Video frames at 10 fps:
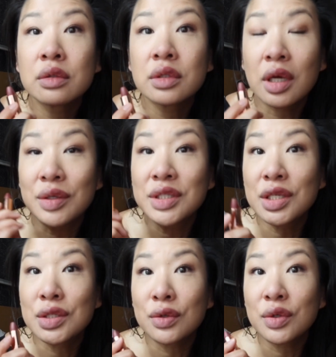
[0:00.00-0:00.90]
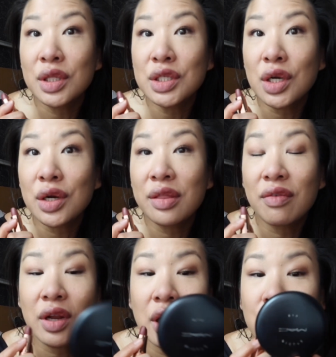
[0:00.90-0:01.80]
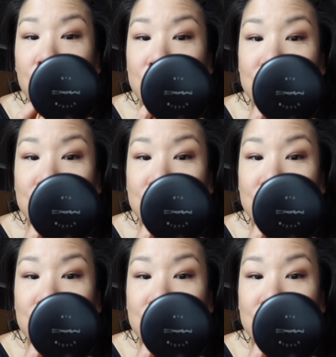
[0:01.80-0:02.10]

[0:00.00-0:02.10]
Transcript: Oh, it does look really dark in the video.